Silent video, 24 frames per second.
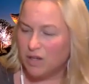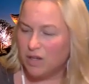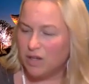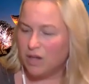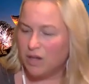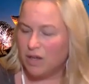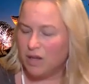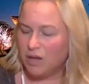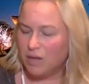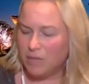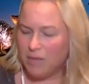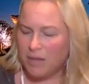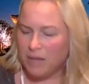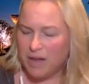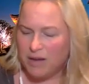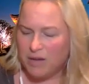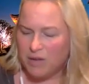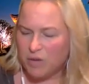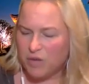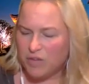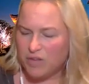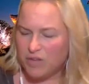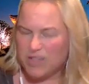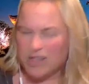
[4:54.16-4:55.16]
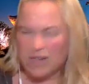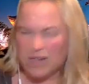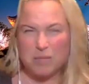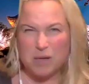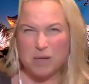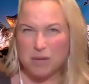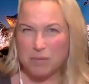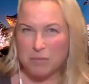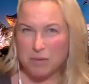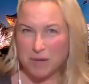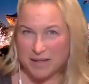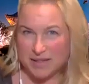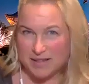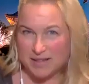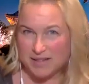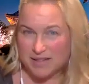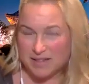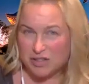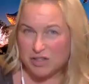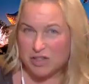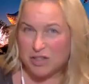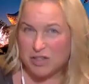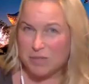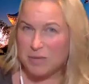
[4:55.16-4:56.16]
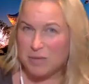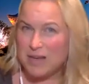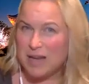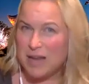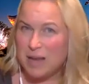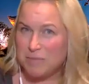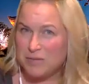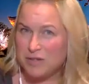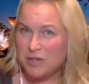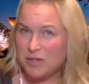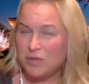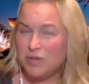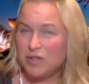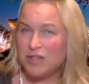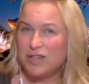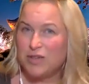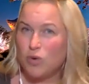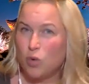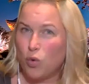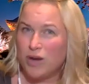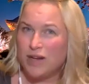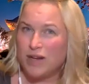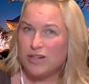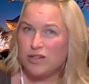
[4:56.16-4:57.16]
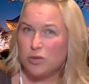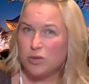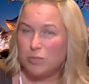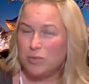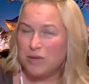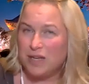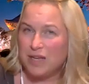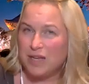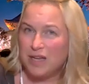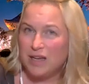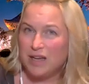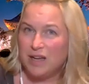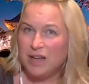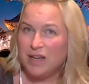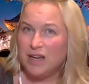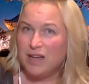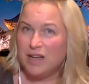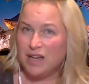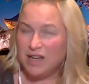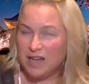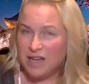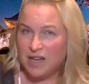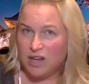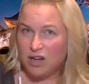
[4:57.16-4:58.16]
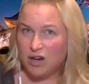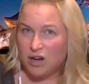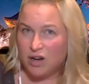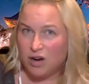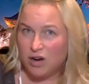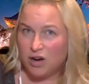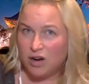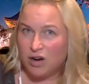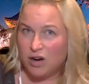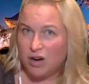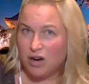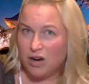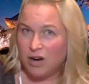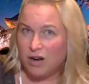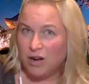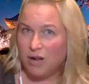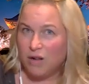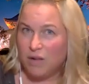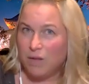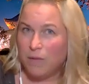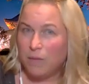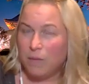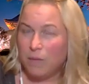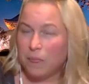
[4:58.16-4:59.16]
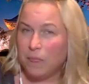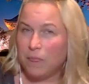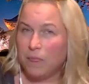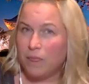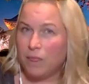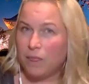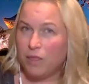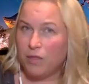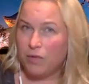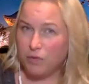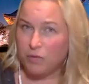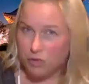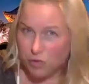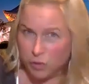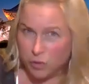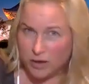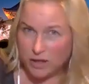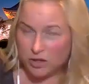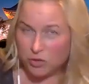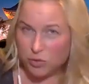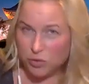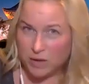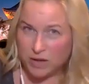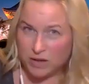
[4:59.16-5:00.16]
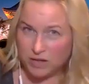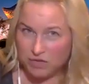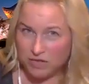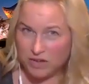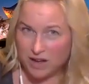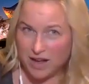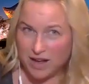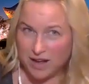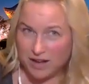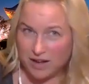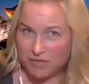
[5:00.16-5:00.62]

I don't know if it's going to be in Pisces, actually, but Neptune is going to be here through 2025.